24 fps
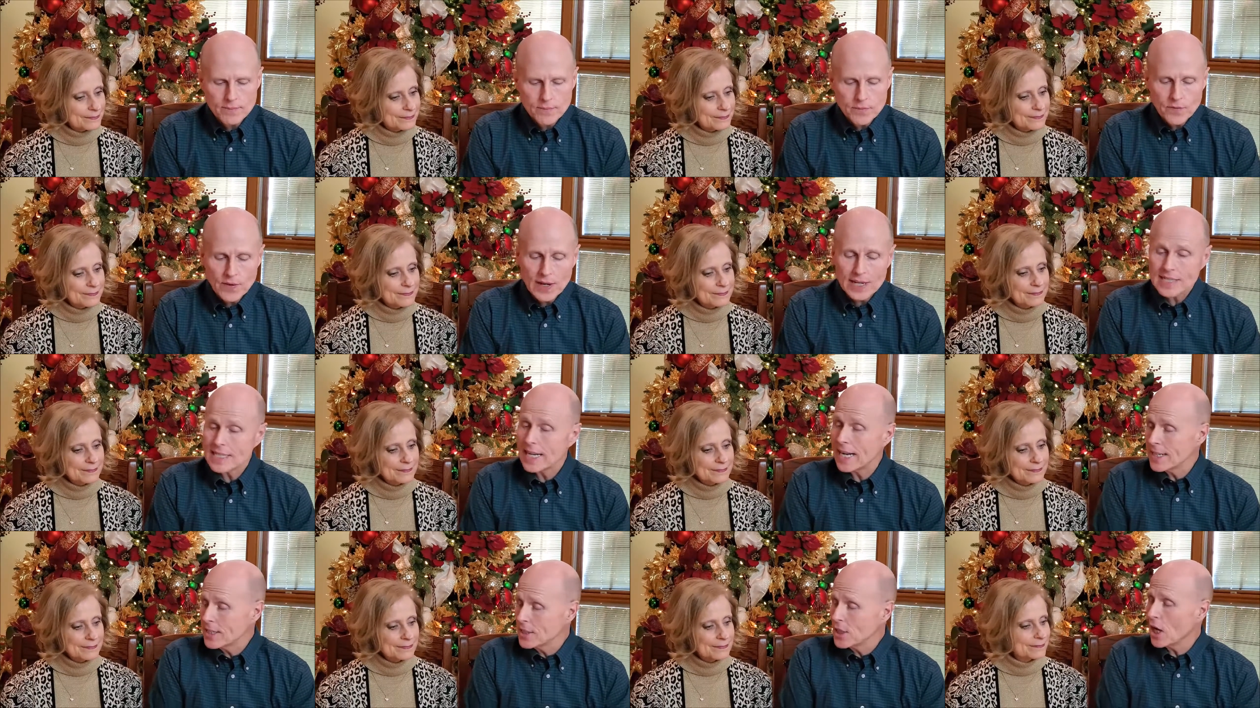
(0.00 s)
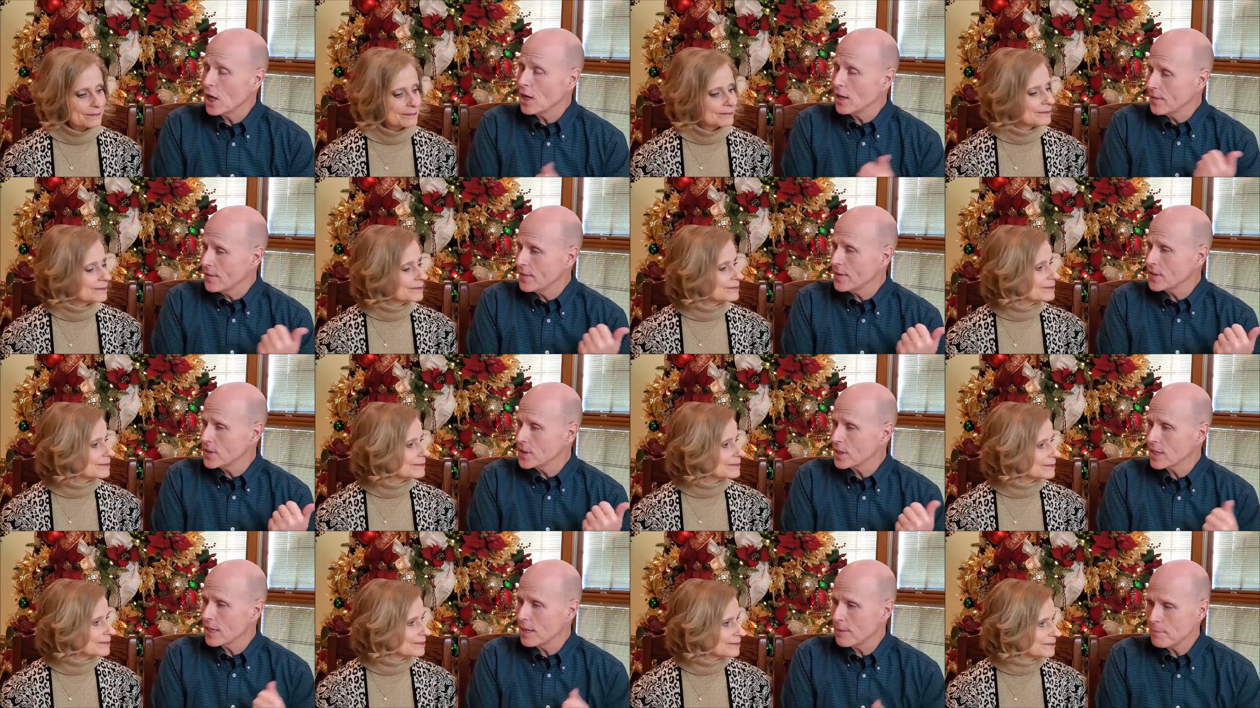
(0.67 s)
Speaker 1: In fact, I taught on this
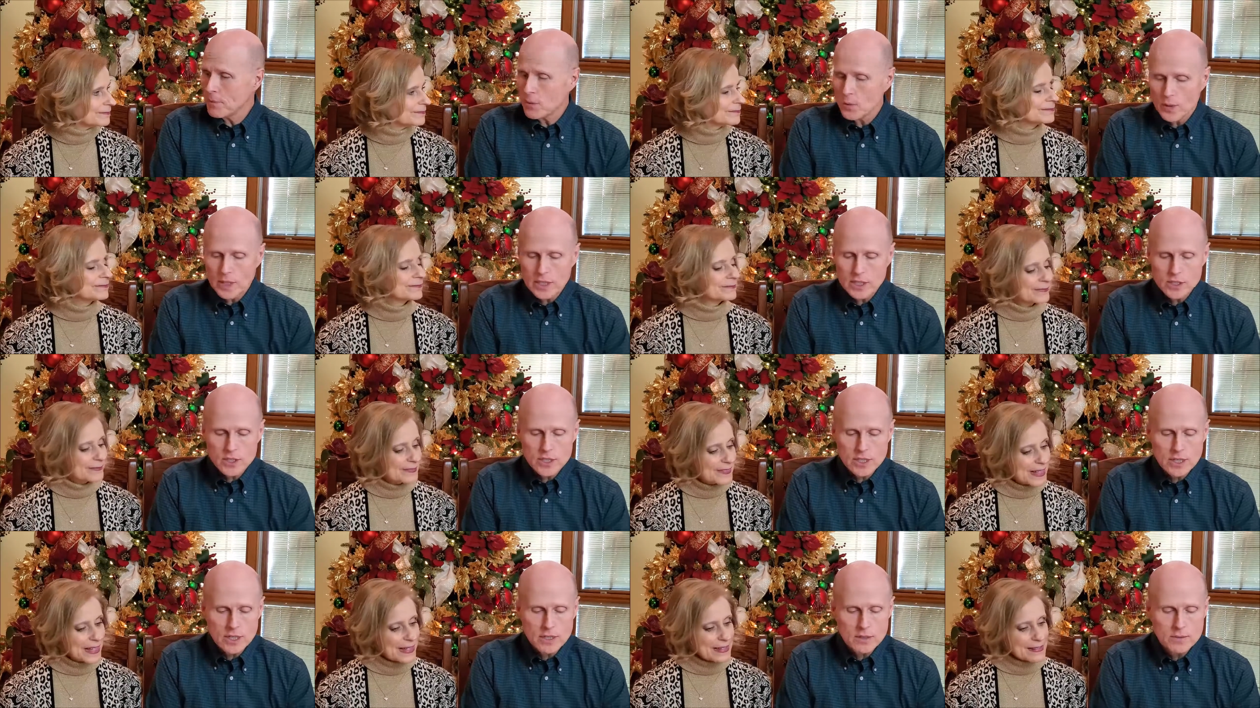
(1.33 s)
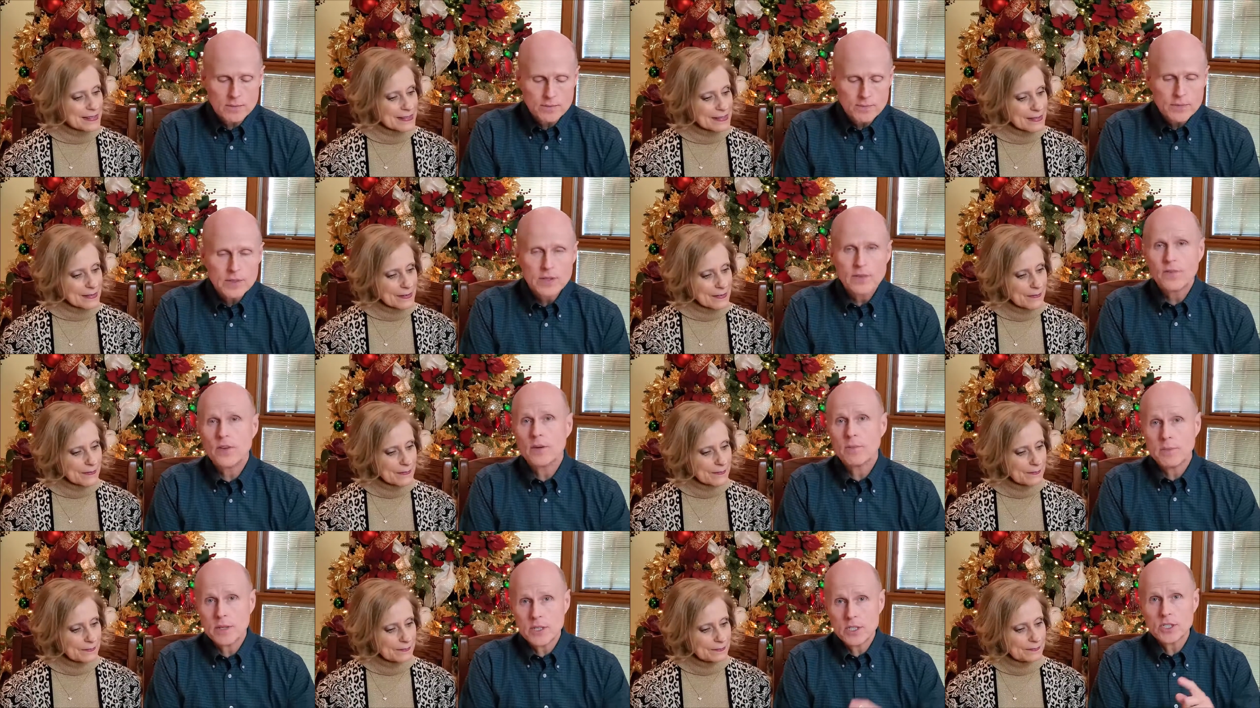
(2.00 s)
a couple weeks ago. Yes. If
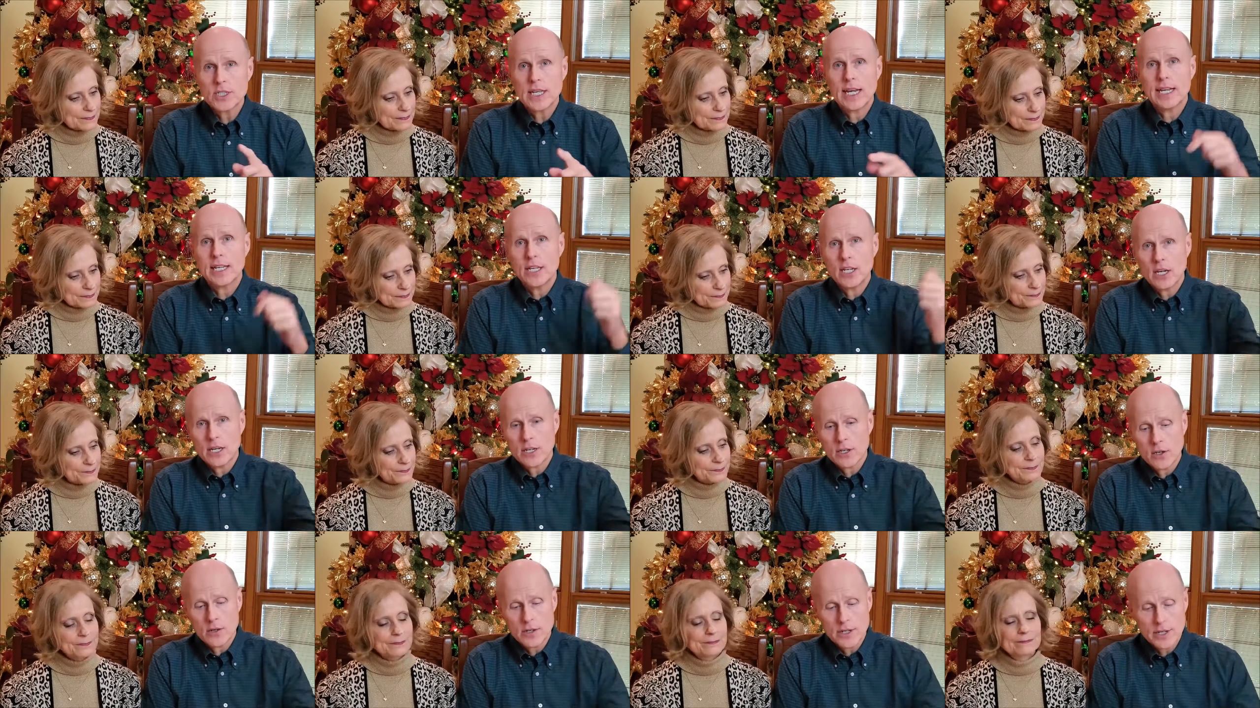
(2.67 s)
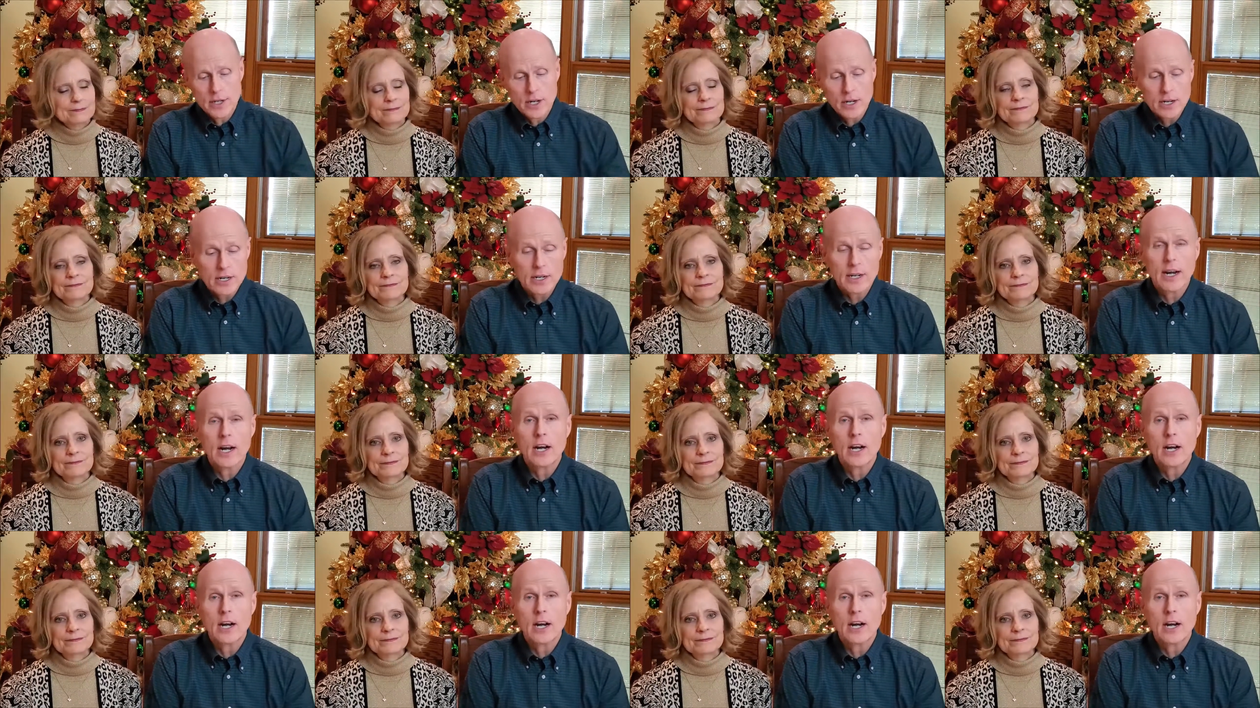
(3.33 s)
you missed that, you ought to go to our,